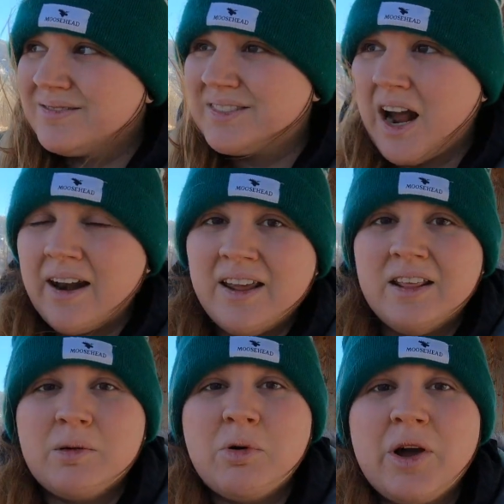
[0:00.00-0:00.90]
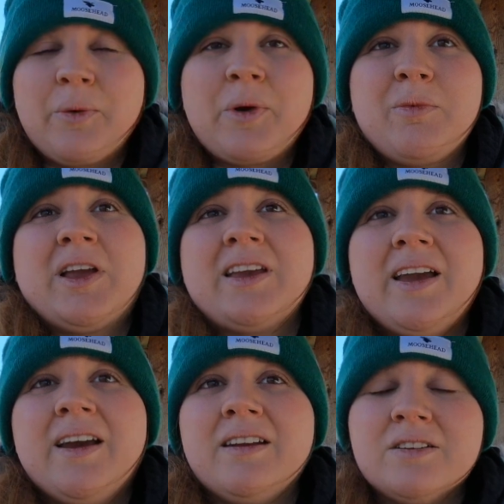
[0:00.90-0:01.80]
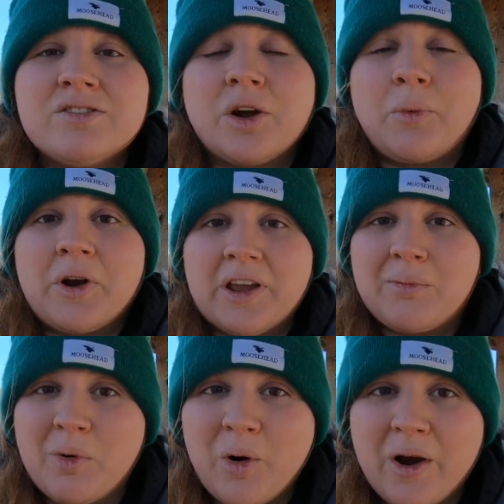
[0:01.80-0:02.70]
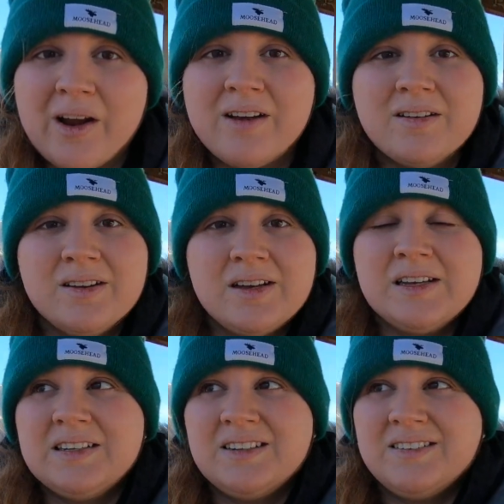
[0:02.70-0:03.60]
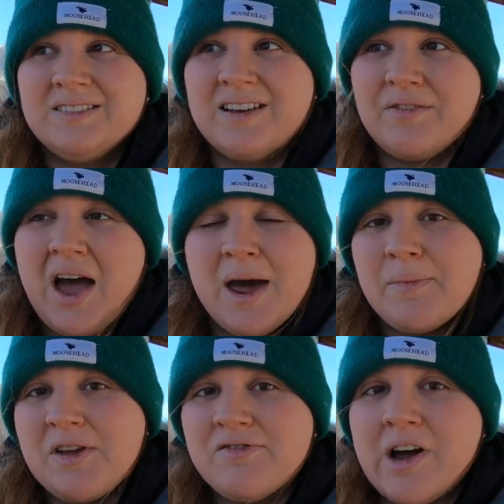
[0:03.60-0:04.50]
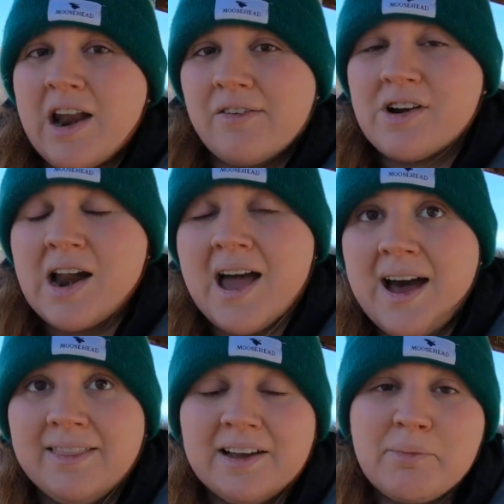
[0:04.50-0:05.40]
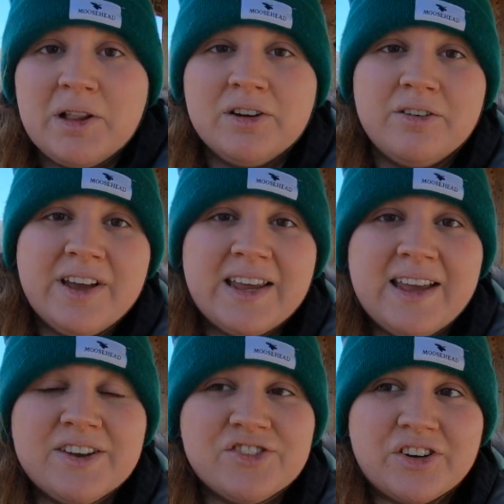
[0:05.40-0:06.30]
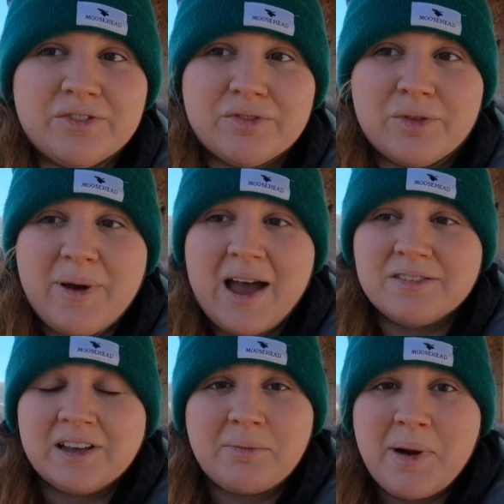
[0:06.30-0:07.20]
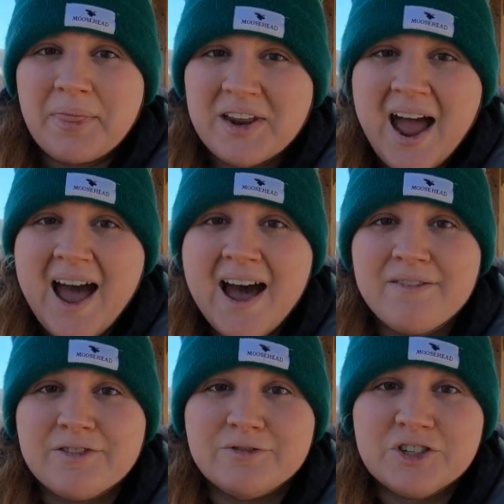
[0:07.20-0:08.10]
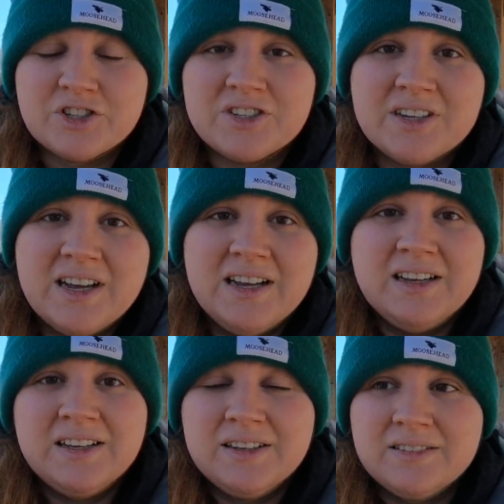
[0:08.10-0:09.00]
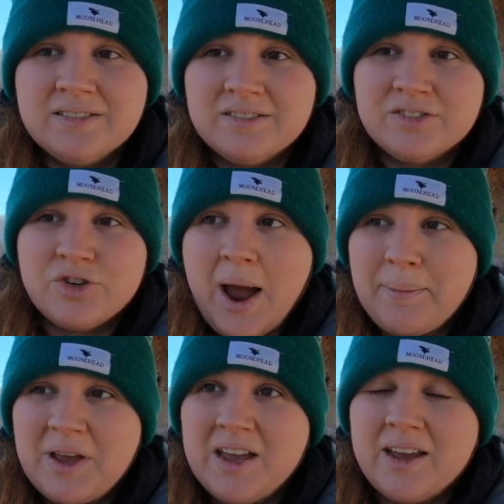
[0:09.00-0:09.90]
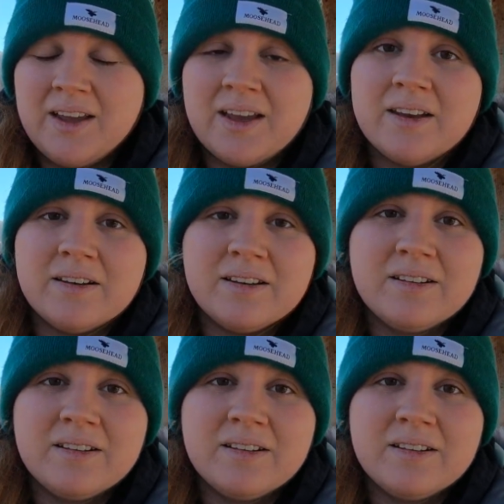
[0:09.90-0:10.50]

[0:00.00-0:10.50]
Kind of hitting the point where I'm like, okay, I need to start working more. I've had my fun. I've kind of had like my little vacation for the past like month and a half of just trapping and